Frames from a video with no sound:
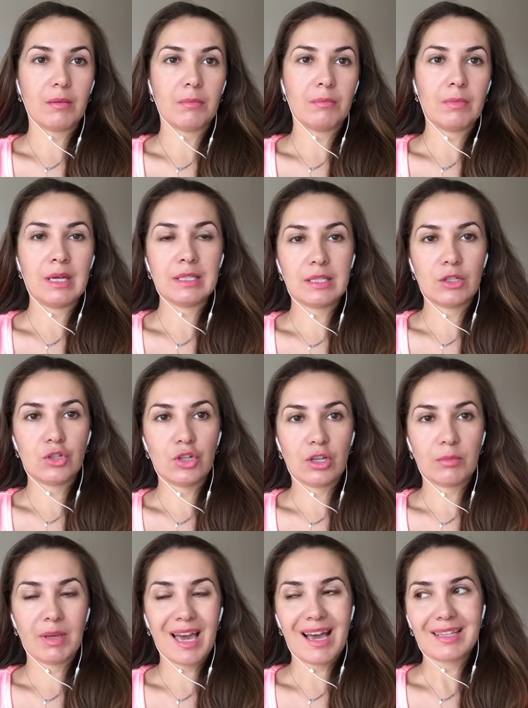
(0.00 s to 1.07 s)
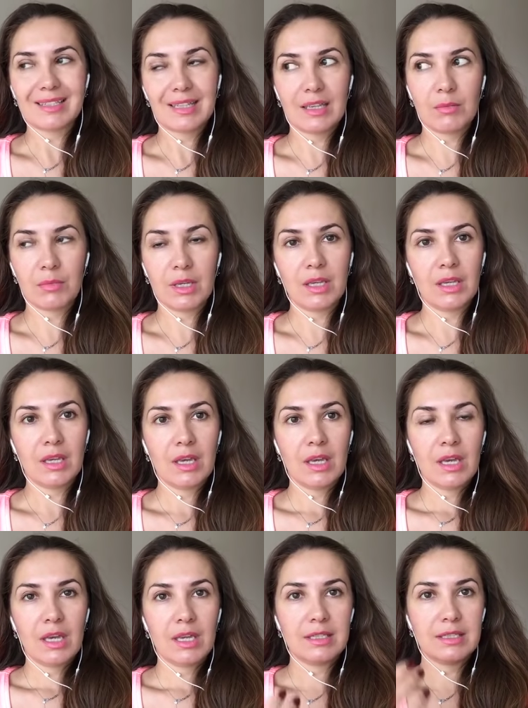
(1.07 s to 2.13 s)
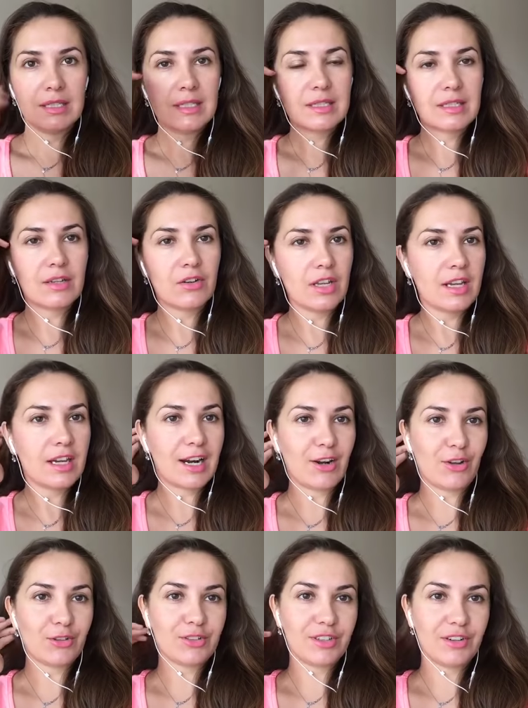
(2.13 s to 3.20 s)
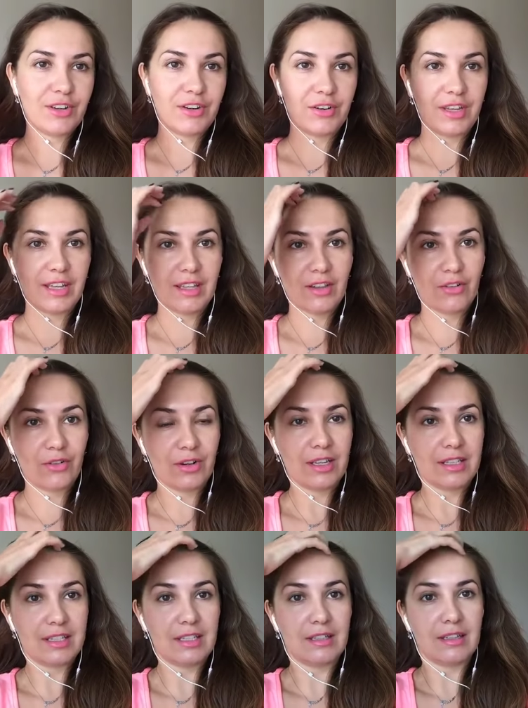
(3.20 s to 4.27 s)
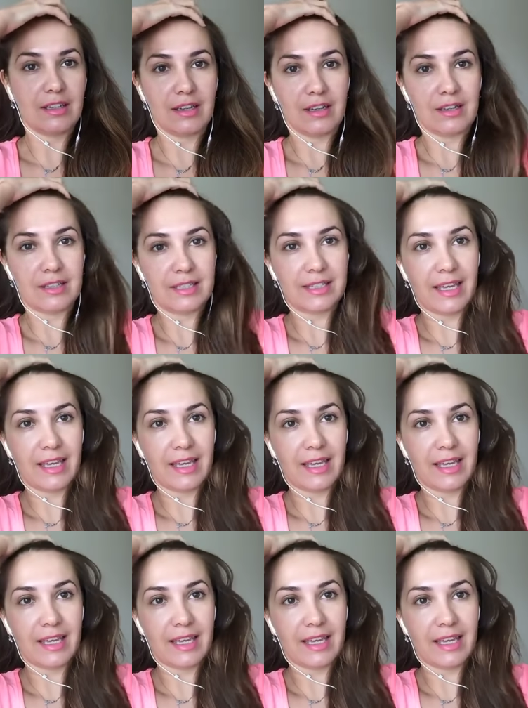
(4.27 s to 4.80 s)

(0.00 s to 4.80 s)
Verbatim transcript: messaging me, asking me, is this green card lottery real or is it a